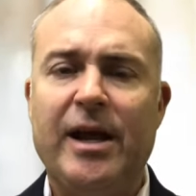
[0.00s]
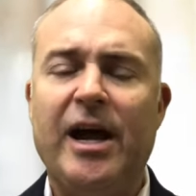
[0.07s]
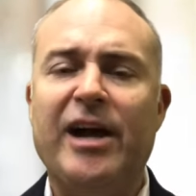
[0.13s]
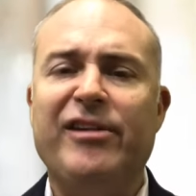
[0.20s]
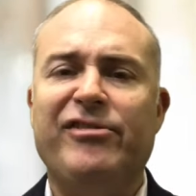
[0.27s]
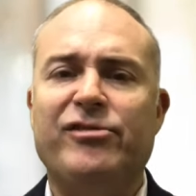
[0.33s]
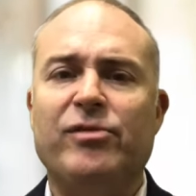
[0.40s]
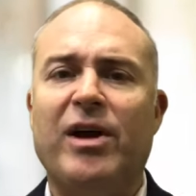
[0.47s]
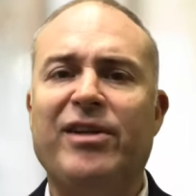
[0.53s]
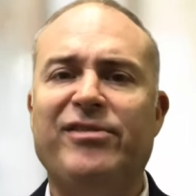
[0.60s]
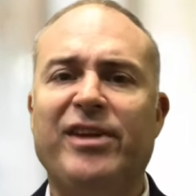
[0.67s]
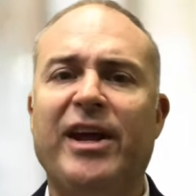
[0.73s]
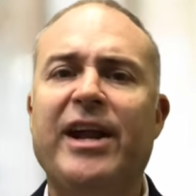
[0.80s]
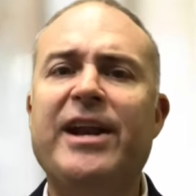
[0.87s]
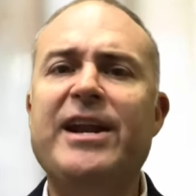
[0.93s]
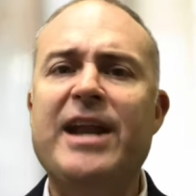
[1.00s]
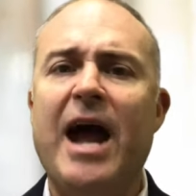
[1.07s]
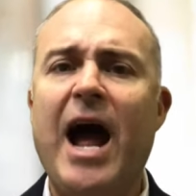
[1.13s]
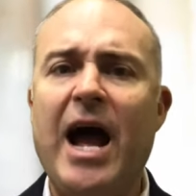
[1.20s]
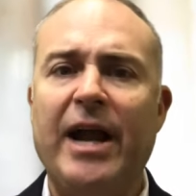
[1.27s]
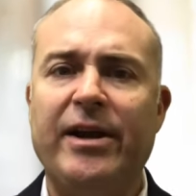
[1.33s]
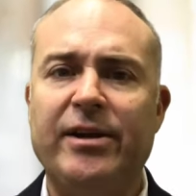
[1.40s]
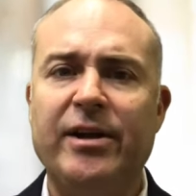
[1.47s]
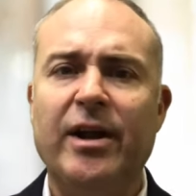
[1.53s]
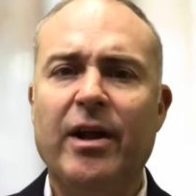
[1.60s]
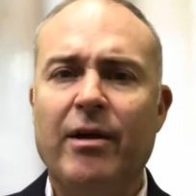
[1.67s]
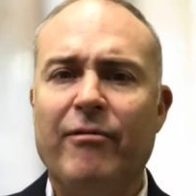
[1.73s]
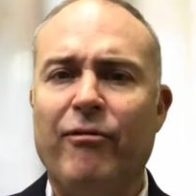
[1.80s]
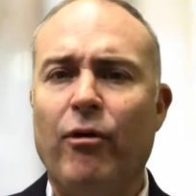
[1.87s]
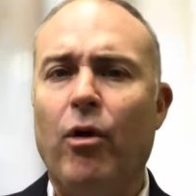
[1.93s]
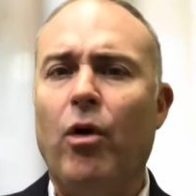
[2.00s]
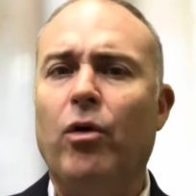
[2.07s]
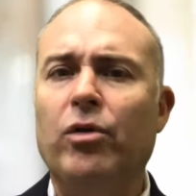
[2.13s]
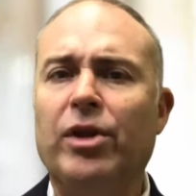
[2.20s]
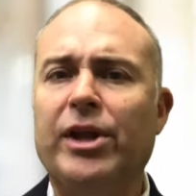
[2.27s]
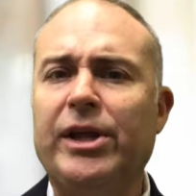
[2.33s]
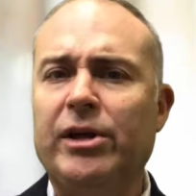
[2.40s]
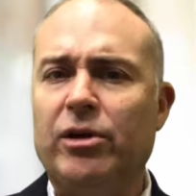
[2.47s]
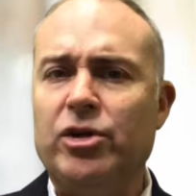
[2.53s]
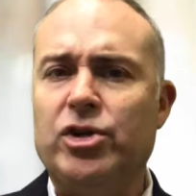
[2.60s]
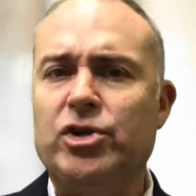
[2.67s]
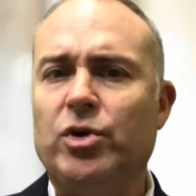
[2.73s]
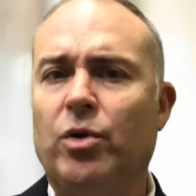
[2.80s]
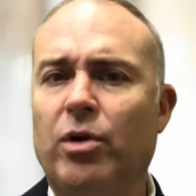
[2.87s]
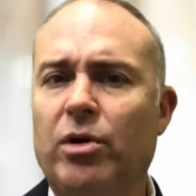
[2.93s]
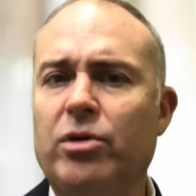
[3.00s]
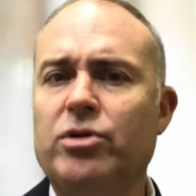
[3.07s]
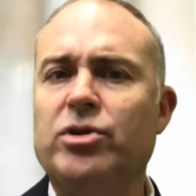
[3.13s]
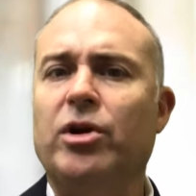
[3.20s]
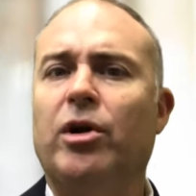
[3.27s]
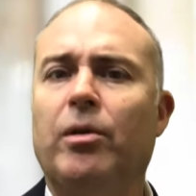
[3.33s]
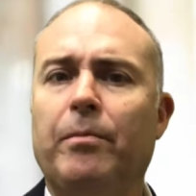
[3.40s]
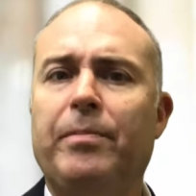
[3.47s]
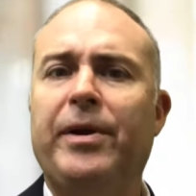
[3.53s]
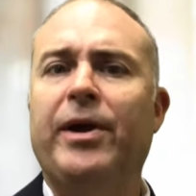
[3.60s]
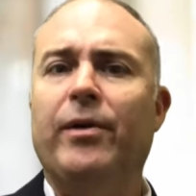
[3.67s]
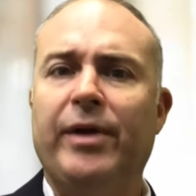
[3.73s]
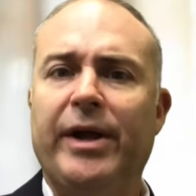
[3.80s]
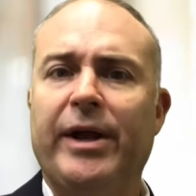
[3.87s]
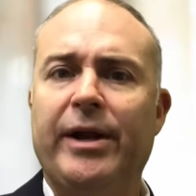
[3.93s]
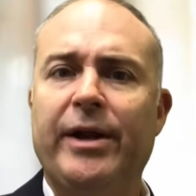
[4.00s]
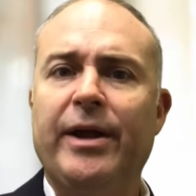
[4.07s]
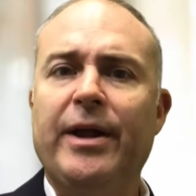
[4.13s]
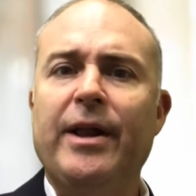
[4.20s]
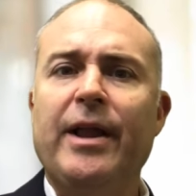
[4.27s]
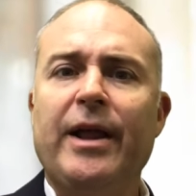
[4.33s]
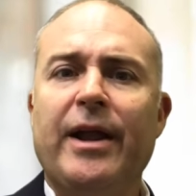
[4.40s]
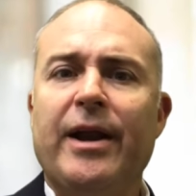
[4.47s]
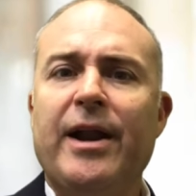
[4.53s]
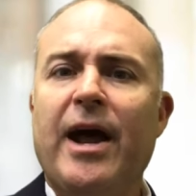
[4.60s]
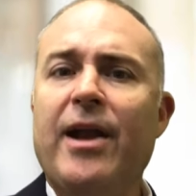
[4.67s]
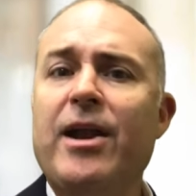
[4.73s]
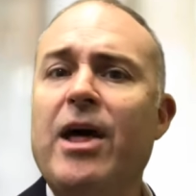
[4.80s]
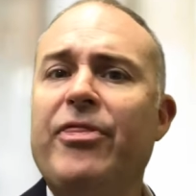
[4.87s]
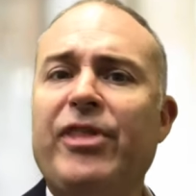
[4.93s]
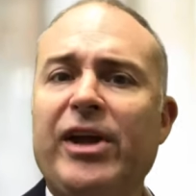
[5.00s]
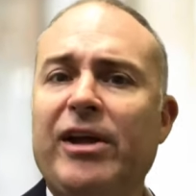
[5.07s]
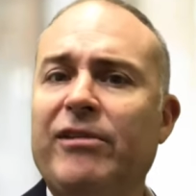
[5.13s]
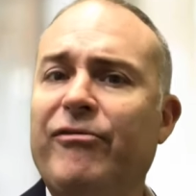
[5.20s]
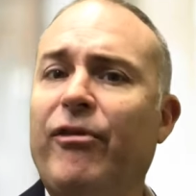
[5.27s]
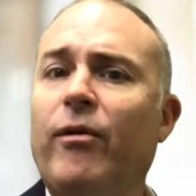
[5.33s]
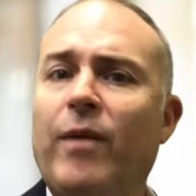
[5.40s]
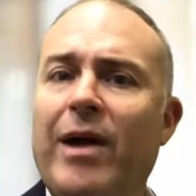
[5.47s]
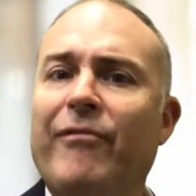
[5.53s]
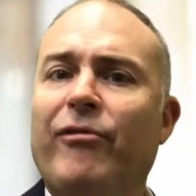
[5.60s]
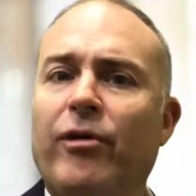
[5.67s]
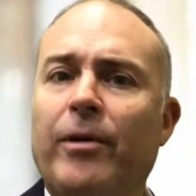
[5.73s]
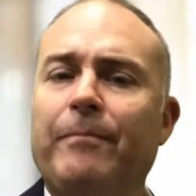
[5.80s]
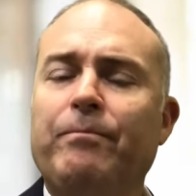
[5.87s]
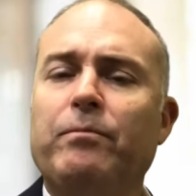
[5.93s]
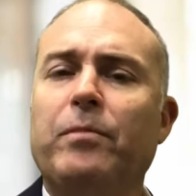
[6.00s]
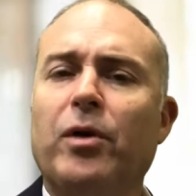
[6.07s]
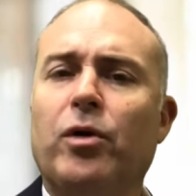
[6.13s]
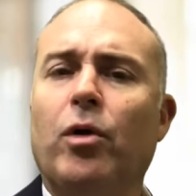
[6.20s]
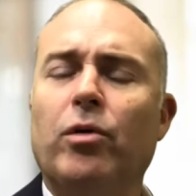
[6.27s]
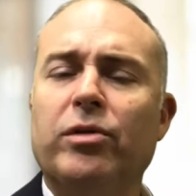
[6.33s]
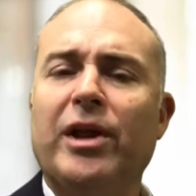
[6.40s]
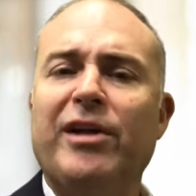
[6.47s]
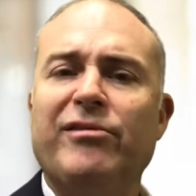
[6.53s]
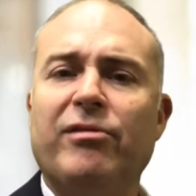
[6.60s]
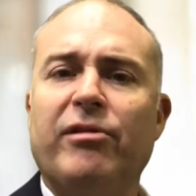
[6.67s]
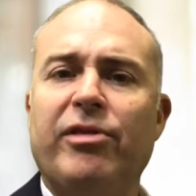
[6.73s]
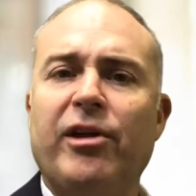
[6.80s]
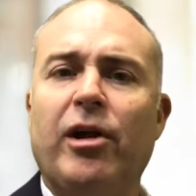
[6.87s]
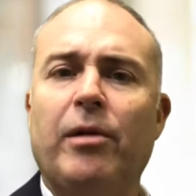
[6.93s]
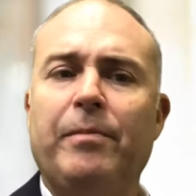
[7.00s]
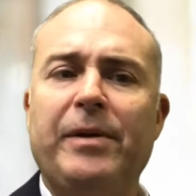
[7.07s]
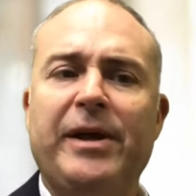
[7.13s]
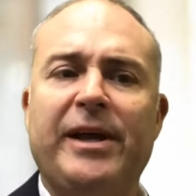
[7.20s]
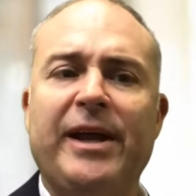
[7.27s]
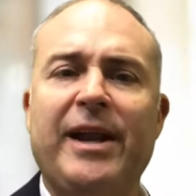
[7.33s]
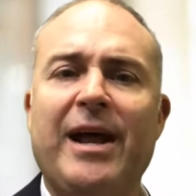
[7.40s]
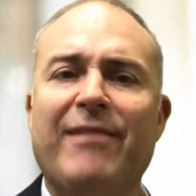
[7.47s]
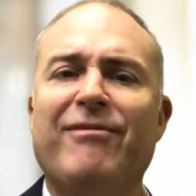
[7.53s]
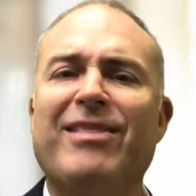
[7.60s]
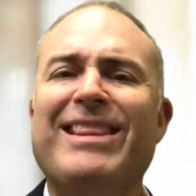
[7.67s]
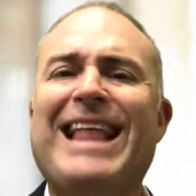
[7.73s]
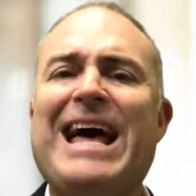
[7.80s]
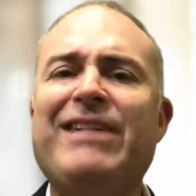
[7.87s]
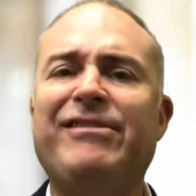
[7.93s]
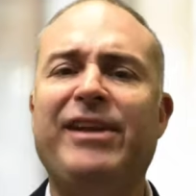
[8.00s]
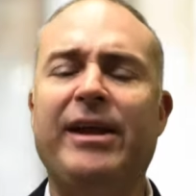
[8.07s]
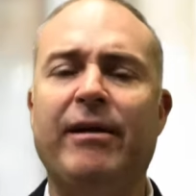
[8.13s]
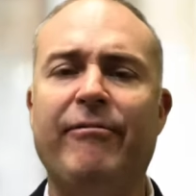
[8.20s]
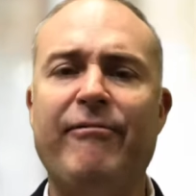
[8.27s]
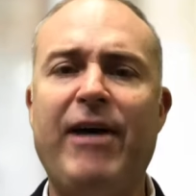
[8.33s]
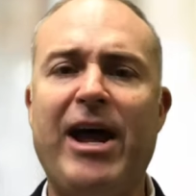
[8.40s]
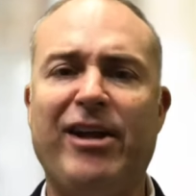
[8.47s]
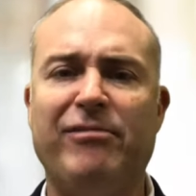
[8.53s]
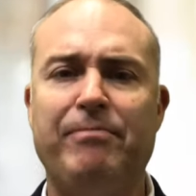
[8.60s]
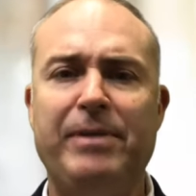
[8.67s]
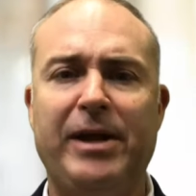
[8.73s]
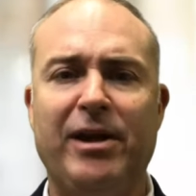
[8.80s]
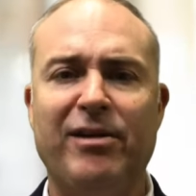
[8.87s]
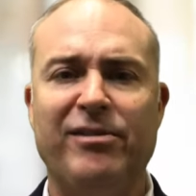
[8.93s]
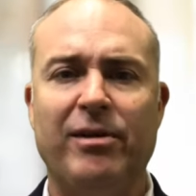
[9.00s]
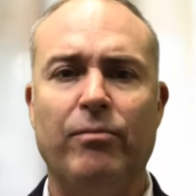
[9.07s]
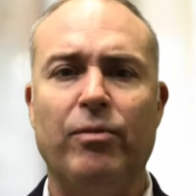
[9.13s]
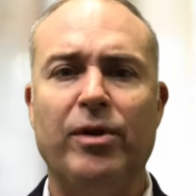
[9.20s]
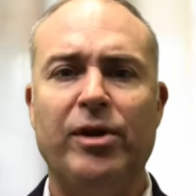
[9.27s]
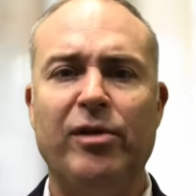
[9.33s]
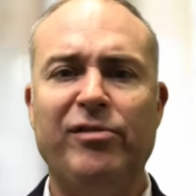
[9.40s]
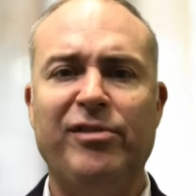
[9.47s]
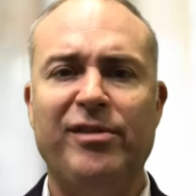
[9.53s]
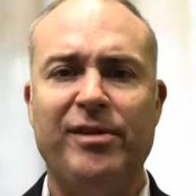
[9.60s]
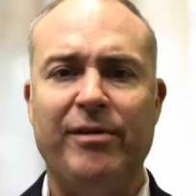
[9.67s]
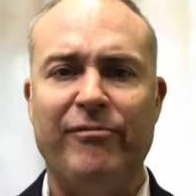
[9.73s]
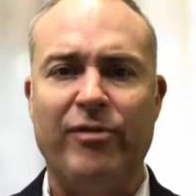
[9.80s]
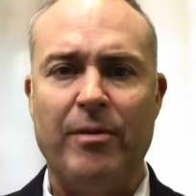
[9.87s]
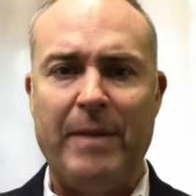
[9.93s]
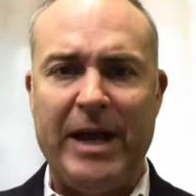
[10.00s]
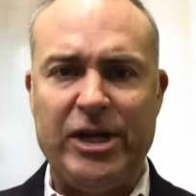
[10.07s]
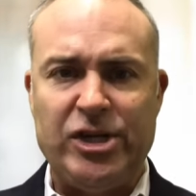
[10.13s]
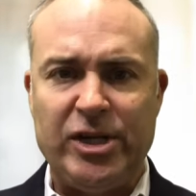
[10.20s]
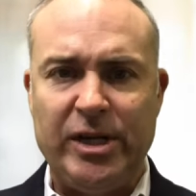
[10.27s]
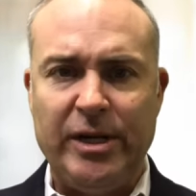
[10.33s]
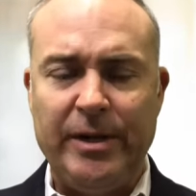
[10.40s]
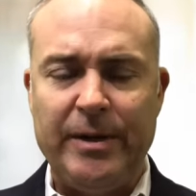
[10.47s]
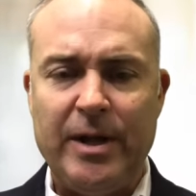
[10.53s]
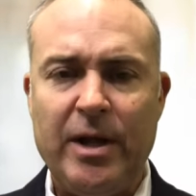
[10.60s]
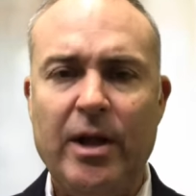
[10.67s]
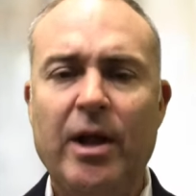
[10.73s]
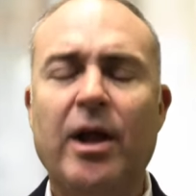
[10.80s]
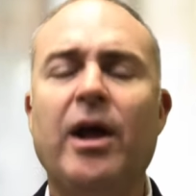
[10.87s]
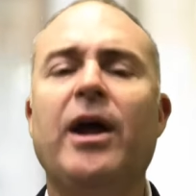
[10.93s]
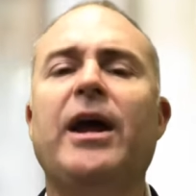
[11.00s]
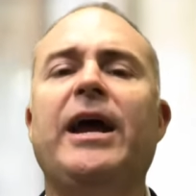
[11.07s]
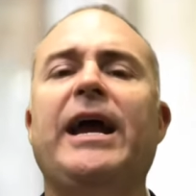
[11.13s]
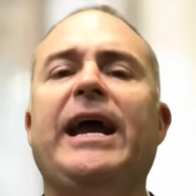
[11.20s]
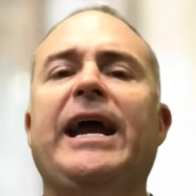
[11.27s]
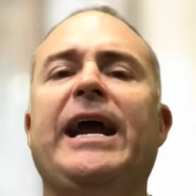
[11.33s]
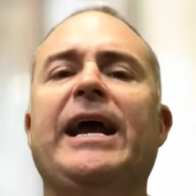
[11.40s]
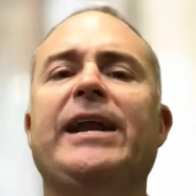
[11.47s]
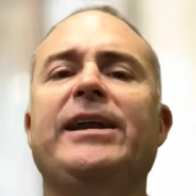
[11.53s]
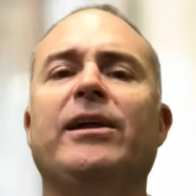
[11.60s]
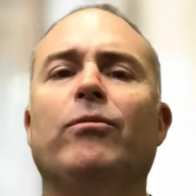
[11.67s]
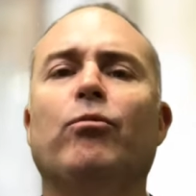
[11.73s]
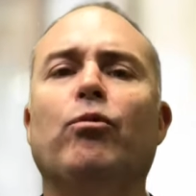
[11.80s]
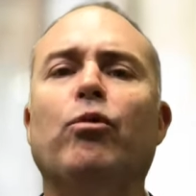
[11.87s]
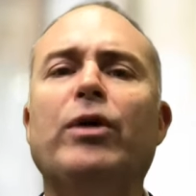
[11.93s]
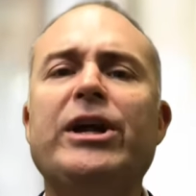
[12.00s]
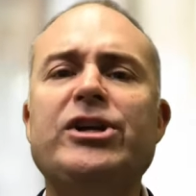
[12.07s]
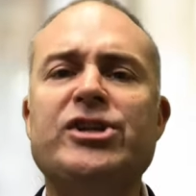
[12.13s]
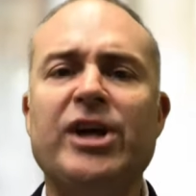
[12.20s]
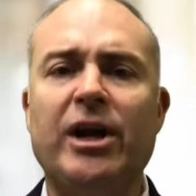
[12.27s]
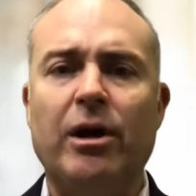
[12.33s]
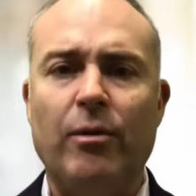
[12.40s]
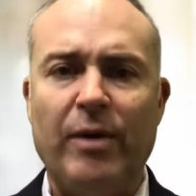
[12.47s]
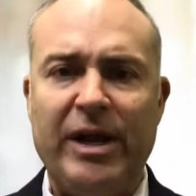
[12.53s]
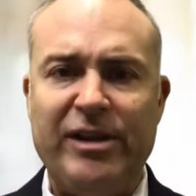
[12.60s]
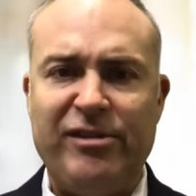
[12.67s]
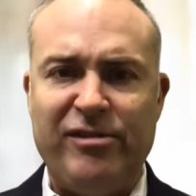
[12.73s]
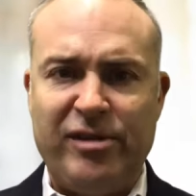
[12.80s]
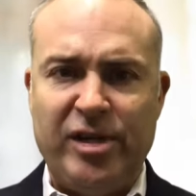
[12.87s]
I stress, and not for only a short-term period. Now, nothing is forever, but cold laser therapy can have lasting effects because it reduces inflammation and it regenerates